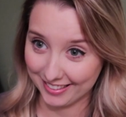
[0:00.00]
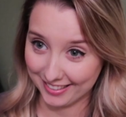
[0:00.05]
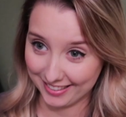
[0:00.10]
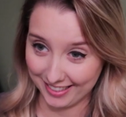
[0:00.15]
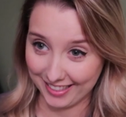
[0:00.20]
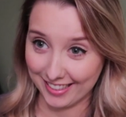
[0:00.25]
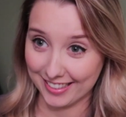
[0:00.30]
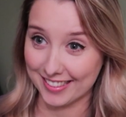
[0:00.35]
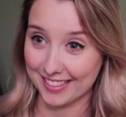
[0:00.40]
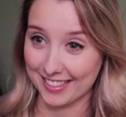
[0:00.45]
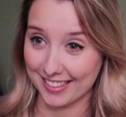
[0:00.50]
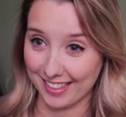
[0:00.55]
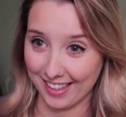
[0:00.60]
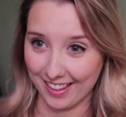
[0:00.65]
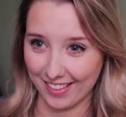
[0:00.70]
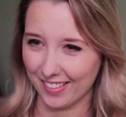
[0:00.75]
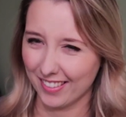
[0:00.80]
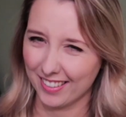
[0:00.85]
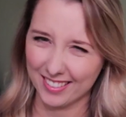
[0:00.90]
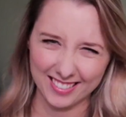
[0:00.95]
stays
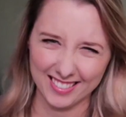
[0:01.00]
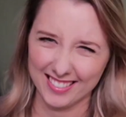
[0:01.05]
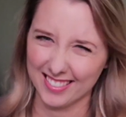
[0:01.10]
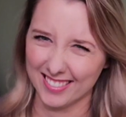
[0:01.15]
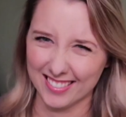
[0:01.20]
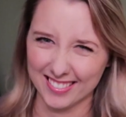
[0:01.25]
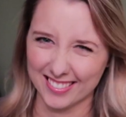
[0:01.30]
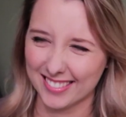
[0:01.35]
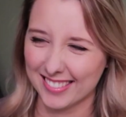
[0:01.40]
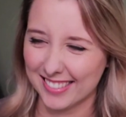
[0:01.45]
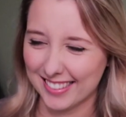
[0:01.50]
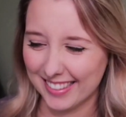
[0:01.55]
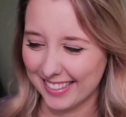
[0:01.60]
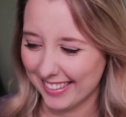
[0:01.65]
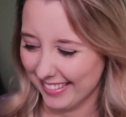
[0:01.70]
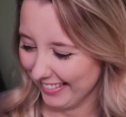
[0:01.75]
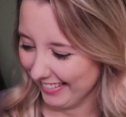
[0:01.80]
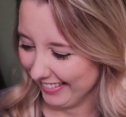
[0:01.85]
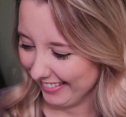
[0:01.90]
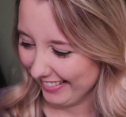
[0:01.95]
together. No,
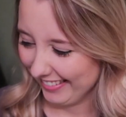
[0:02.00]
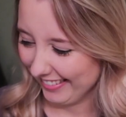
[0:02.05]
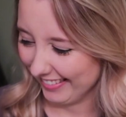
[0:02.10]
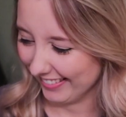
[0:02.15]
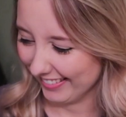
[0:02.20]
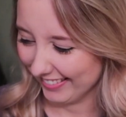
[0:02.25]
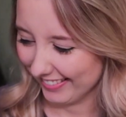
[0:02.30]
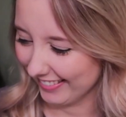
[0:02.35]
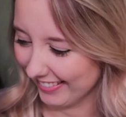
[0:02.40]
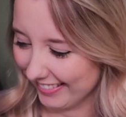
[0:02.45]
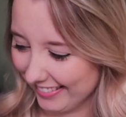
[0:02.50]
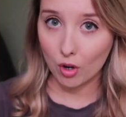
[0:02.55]
no.